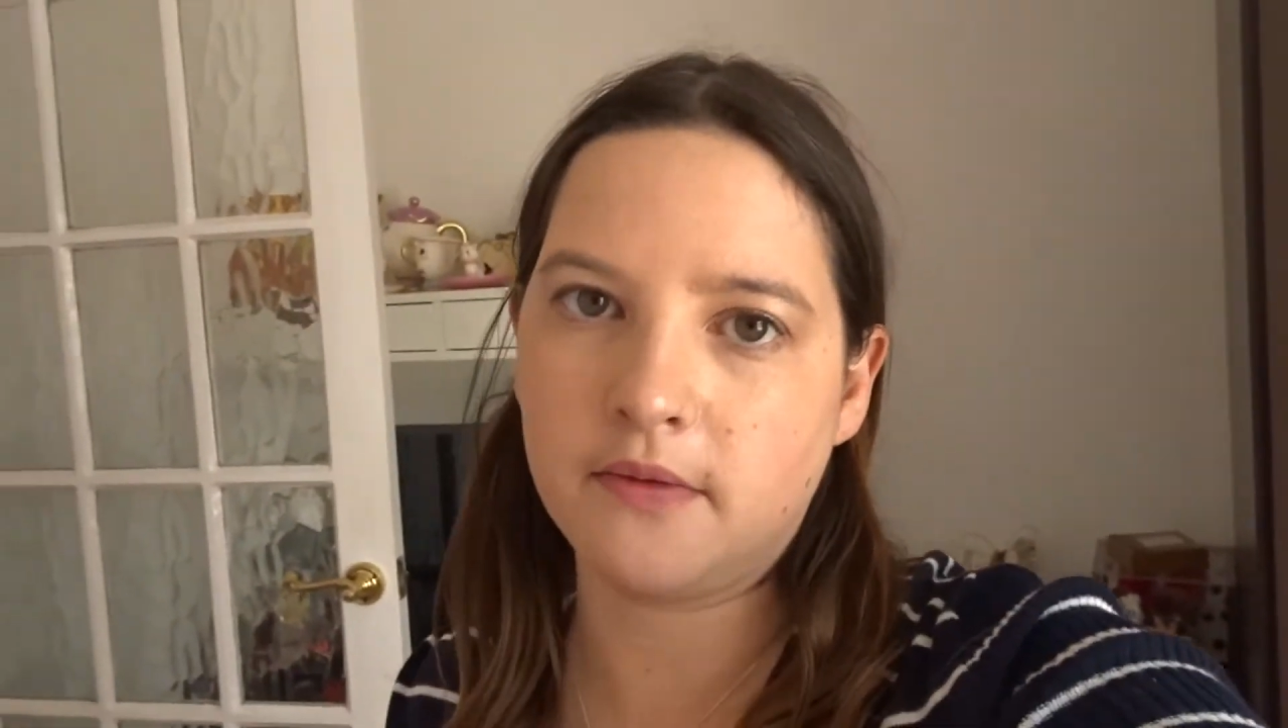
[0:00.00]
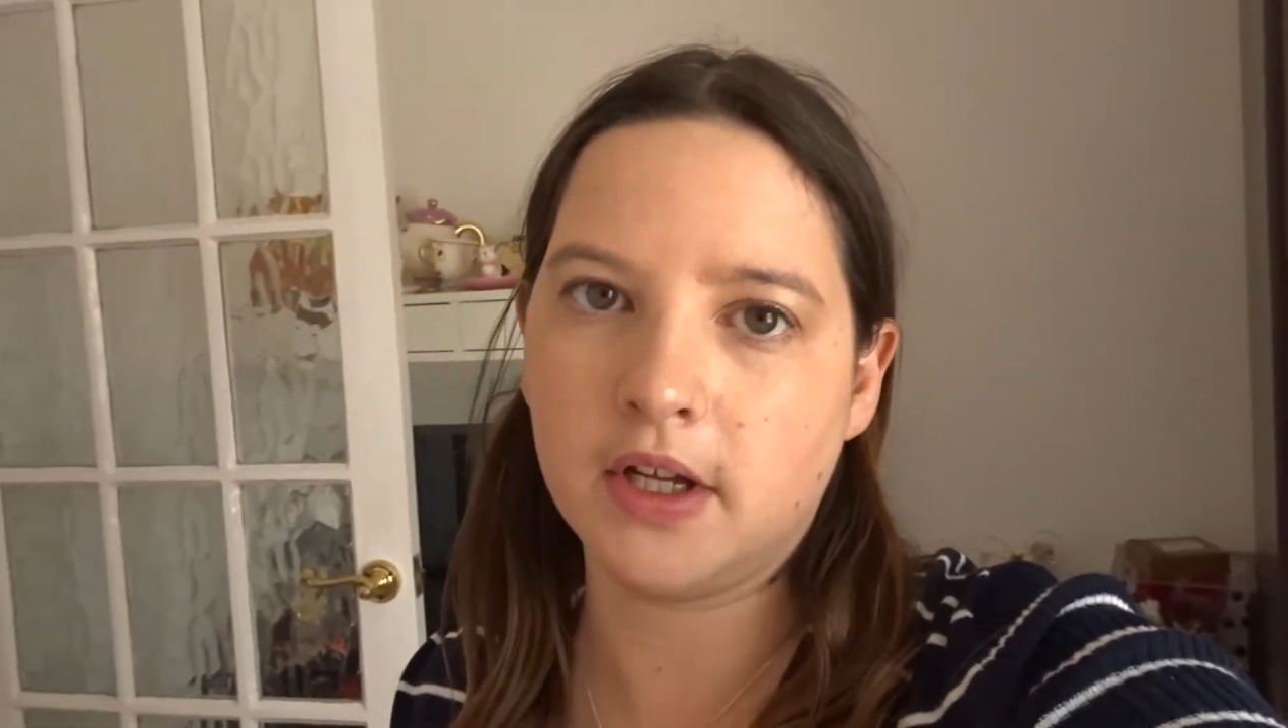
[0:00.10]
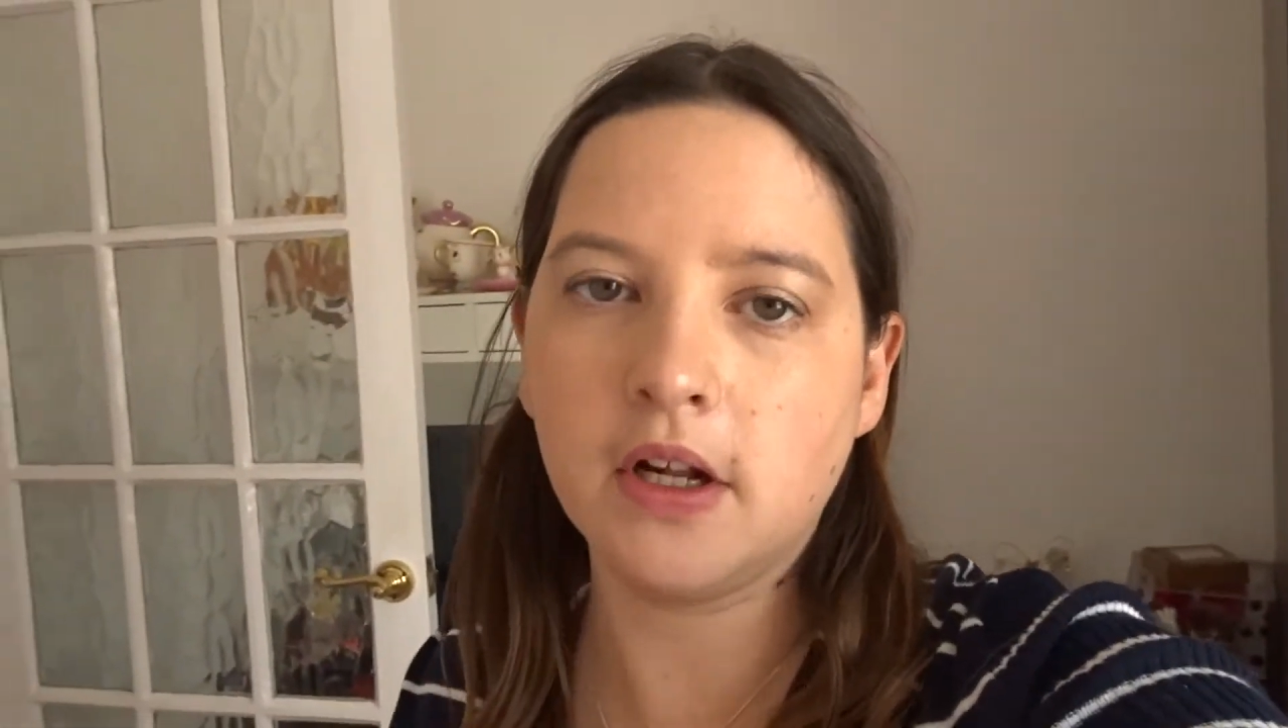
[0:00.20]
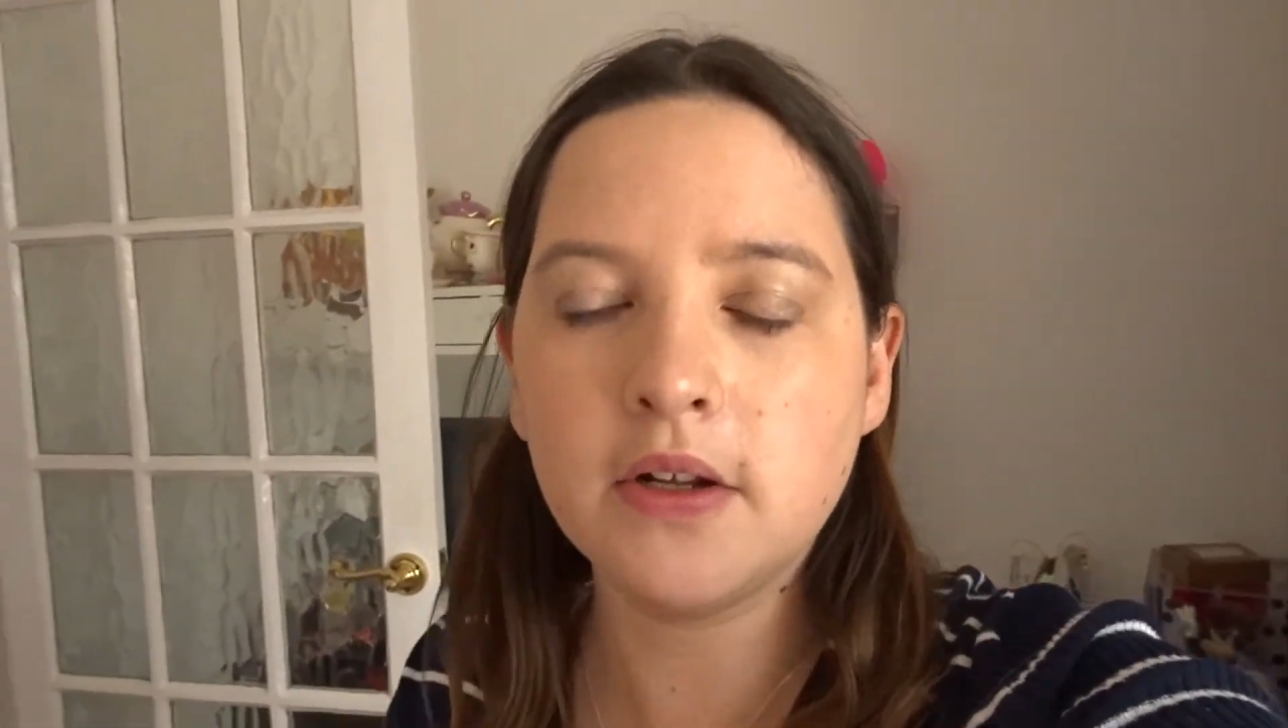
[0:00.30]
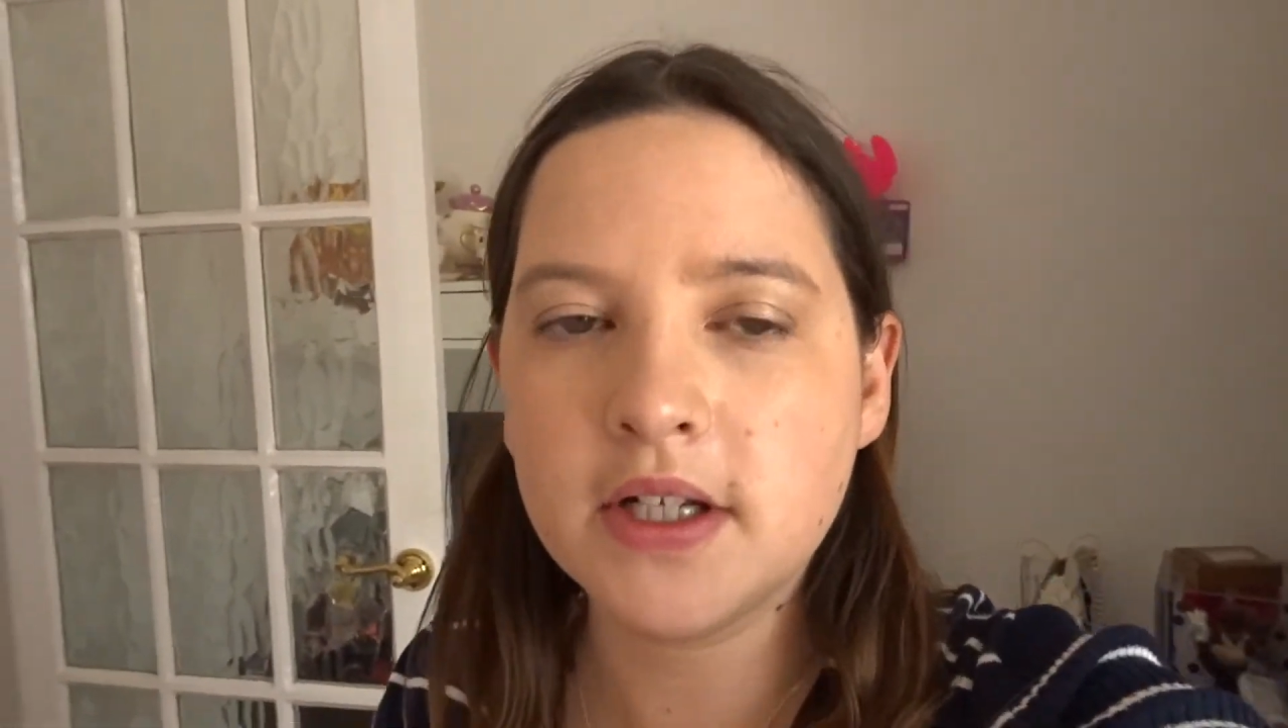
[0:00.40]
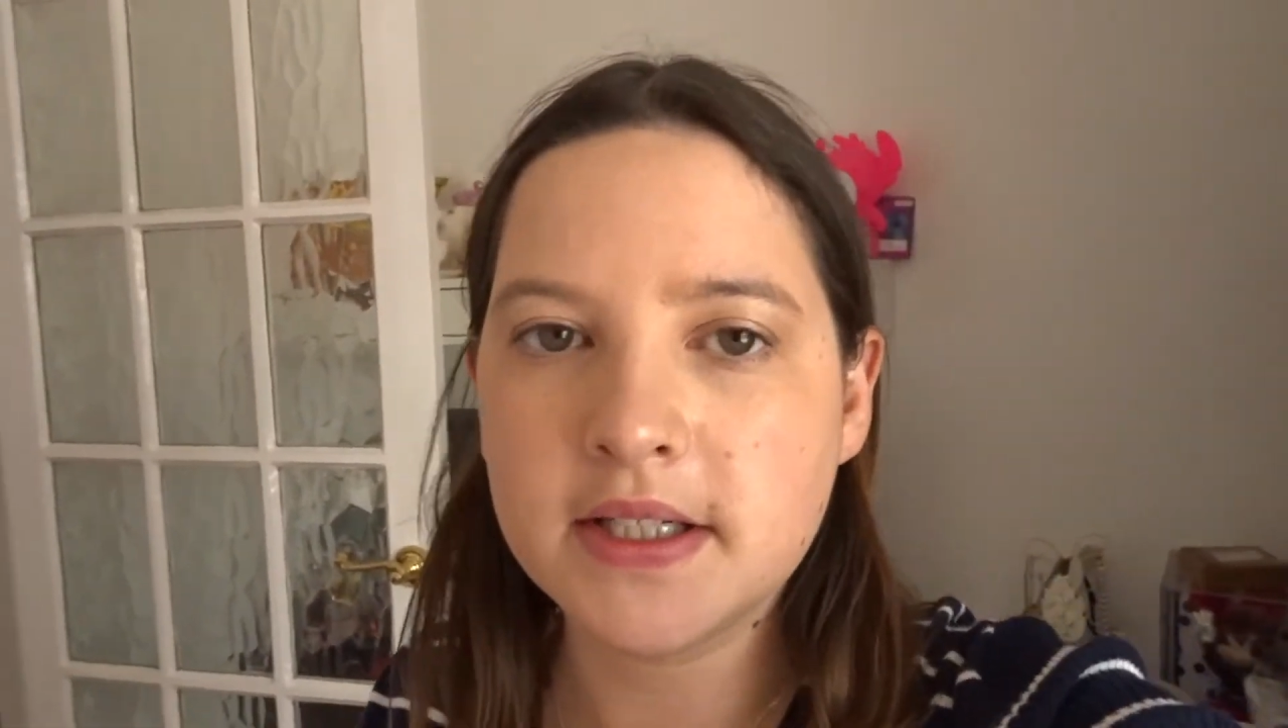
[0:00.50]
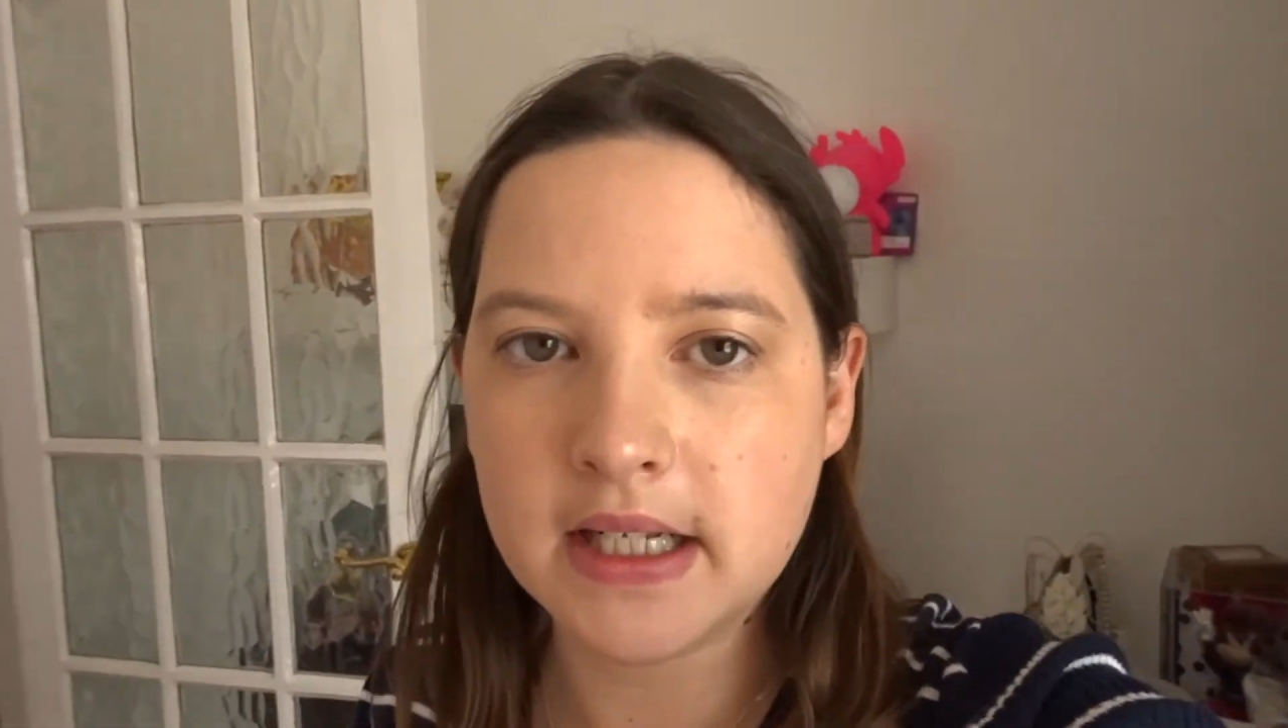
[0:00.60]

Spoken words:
including